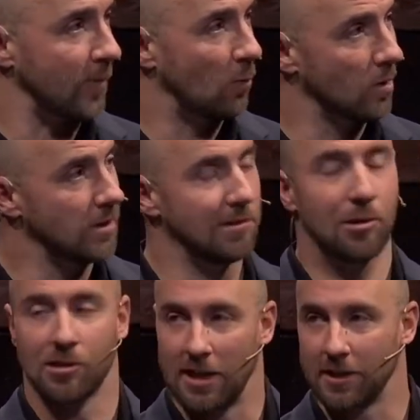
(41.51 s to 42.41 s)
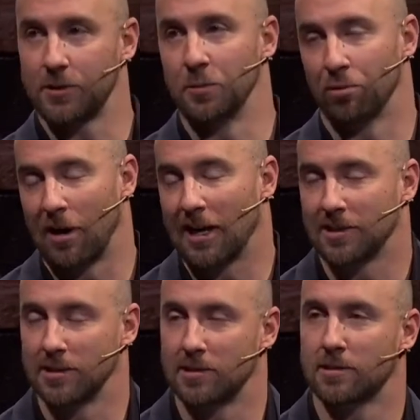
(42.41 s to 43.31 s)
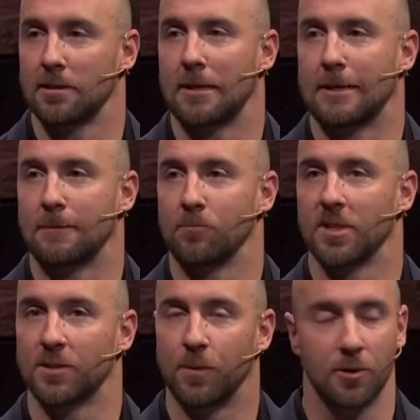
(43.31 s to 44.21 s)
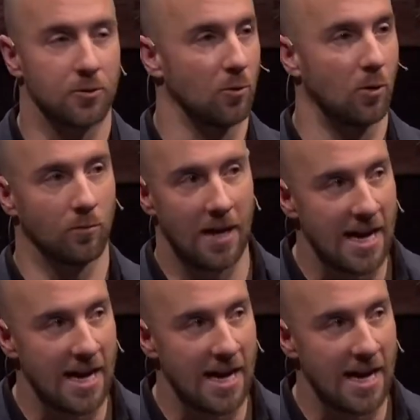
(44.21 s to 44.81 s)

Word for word: what does it look like to practice um, the spiritual,